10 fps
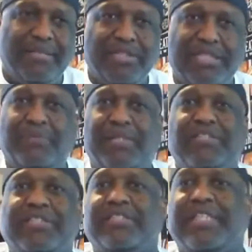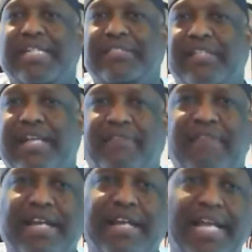well, this beer is disgusting, and they
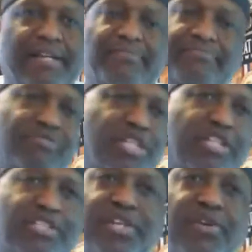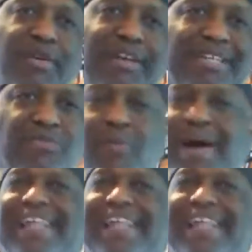rate it like a 2, and they're like, well, why